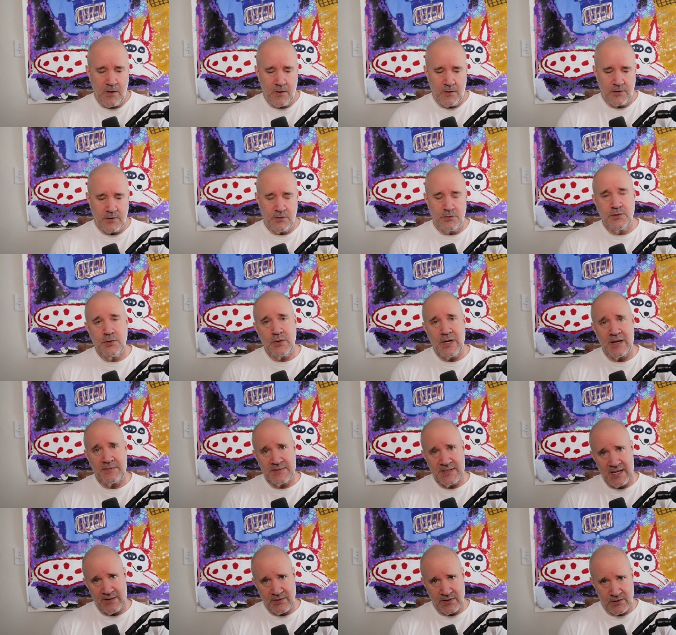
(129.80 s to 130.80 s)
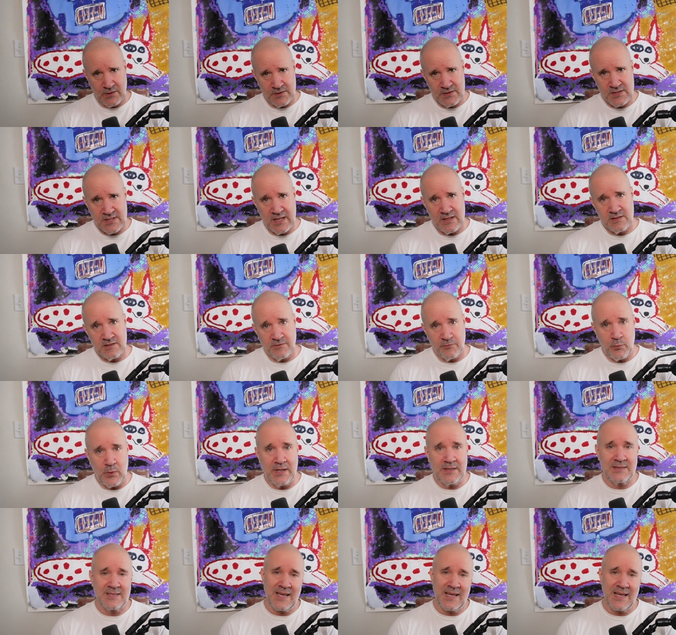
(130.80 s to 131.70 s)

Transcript: you do have to have a good sense of when